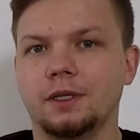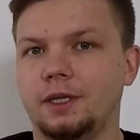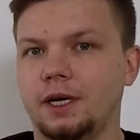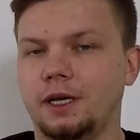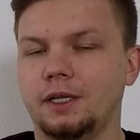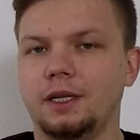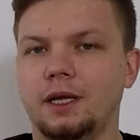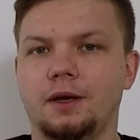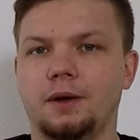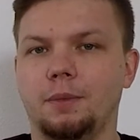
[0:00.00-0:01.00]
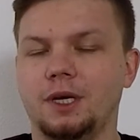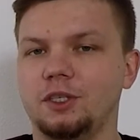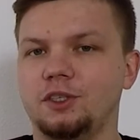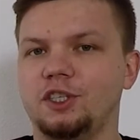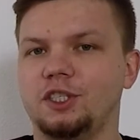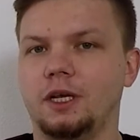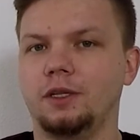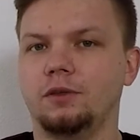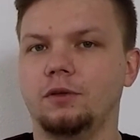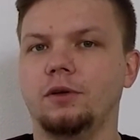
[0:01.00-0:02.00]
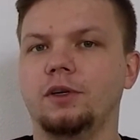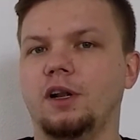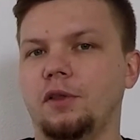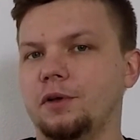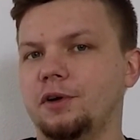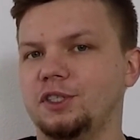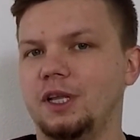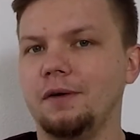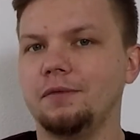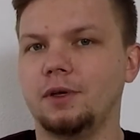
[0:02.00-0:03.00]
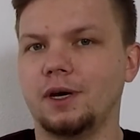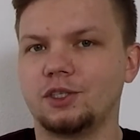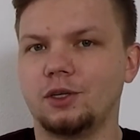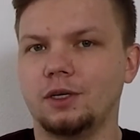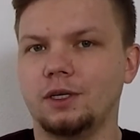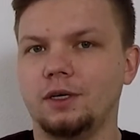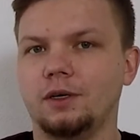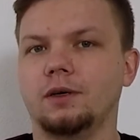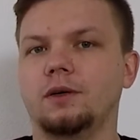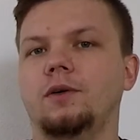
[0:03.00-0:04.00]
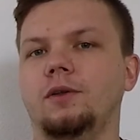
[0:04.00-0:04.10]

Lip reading: then a message is sent to healthcare staff to actually